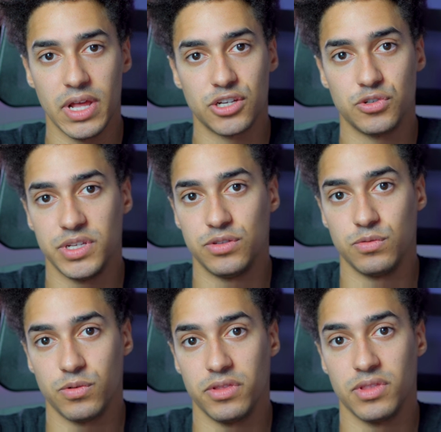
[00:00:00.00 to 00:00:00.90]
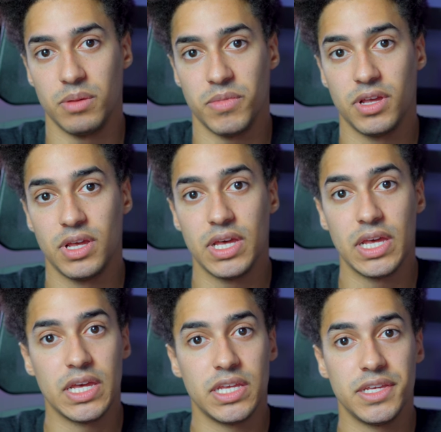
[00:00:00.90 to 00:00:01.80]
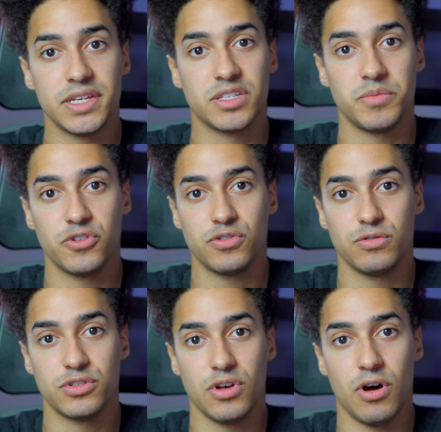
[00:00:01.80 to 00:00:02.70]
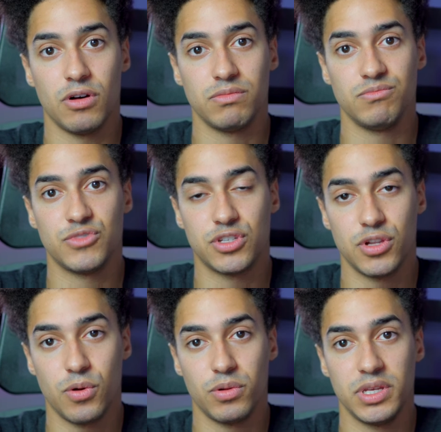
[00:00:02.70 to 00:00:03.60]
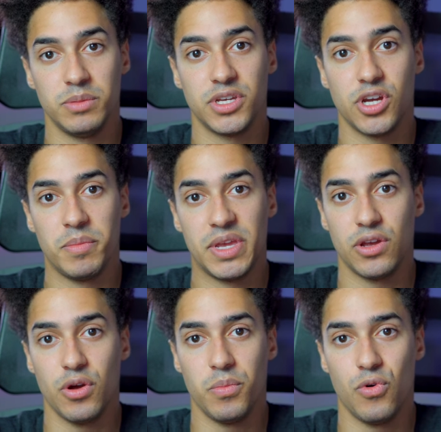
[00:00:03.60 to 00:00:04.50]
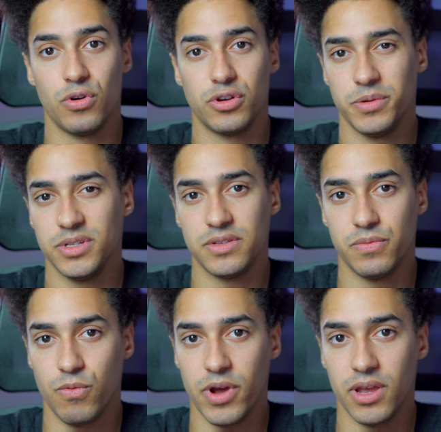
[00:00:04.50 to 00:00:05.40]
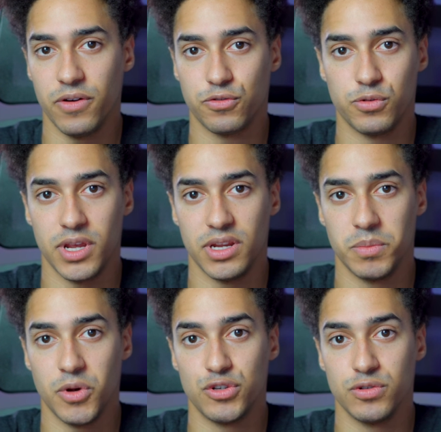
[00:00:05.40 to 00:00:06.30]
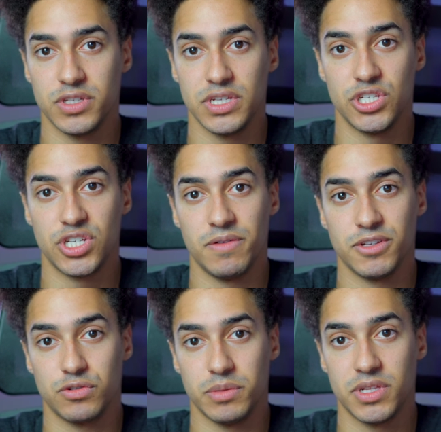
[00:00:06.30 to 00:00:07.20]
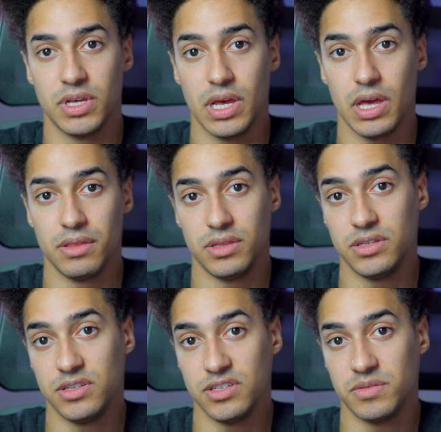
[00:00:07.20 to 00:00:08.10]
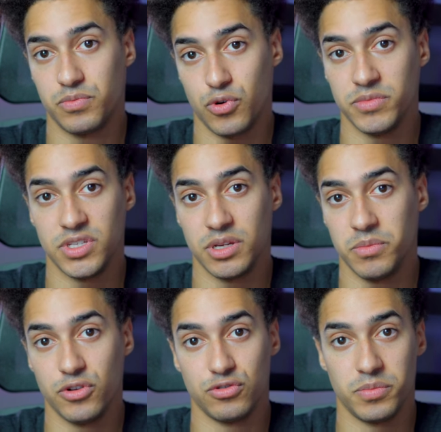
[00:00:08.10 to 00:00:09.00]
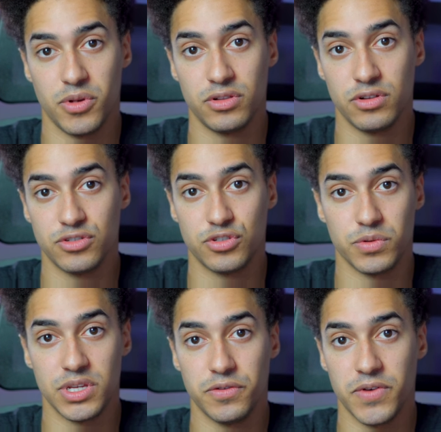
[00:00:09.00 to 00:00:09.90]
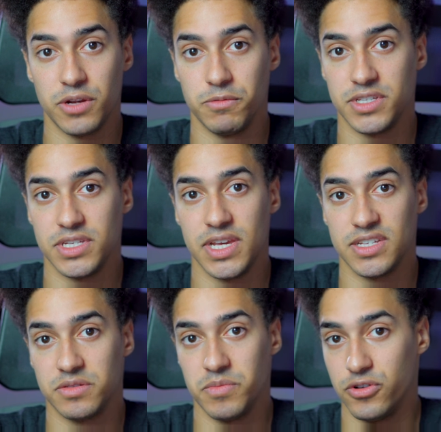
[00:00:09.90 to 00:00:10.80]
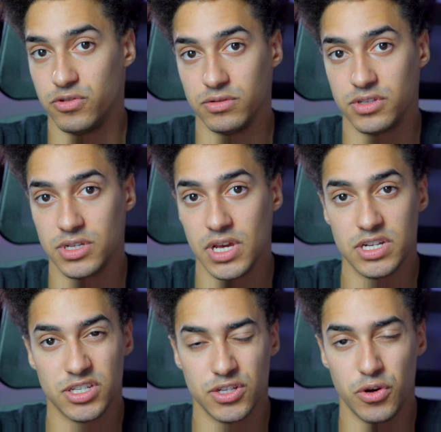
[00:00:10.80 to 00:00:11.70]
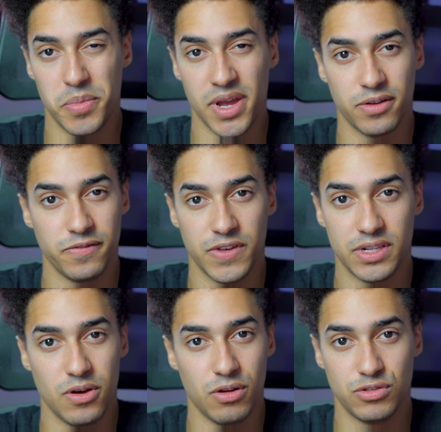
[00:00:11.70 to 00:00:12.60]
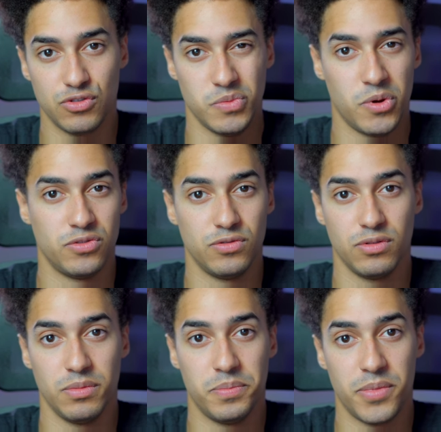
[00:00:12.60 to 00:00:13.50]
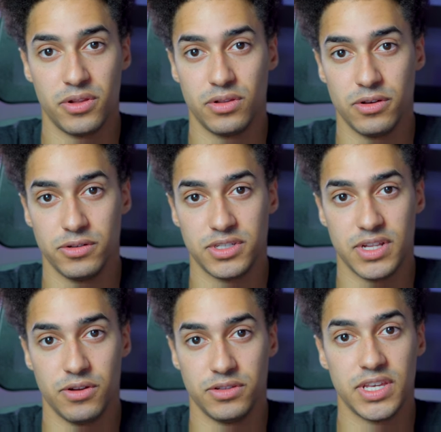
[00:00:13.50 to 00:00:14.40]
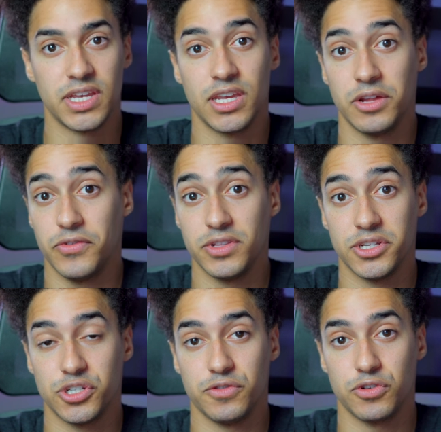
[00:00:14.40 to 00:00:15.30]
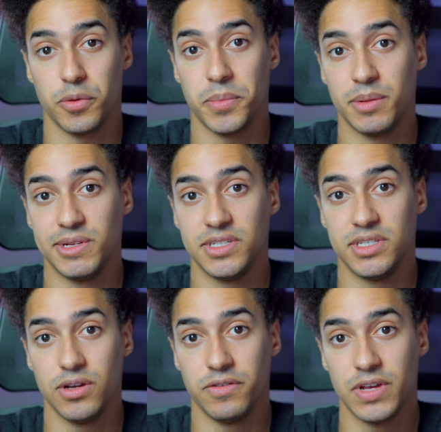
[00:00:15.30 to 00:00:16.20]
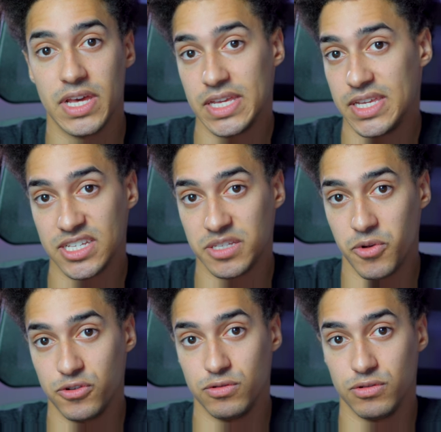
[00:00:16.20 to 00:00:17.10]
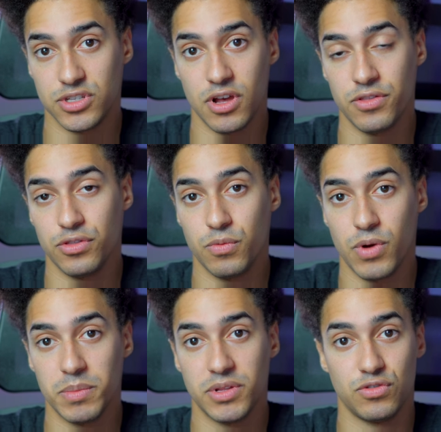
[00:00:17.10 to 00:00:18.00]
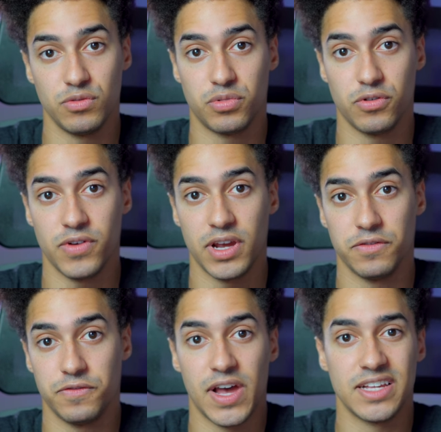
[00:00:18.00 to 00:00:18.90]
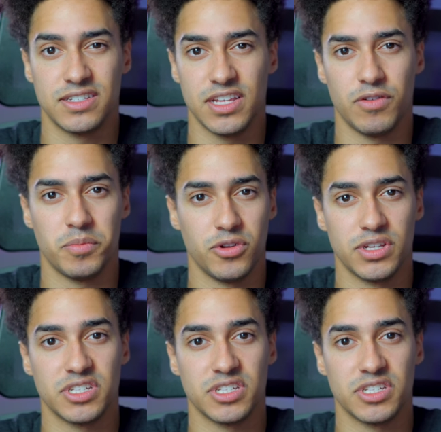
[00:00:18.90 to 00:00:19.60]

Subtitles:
actually to run them. ES modules are slowly becoming a more cohesive way of creating modules in JavaScript. This is prompting module bundlers to innovate with ES modules. Snowpack and Vite are two module bundlers that are taking advantage of the compatibility of ES modules on the web to provide a fast development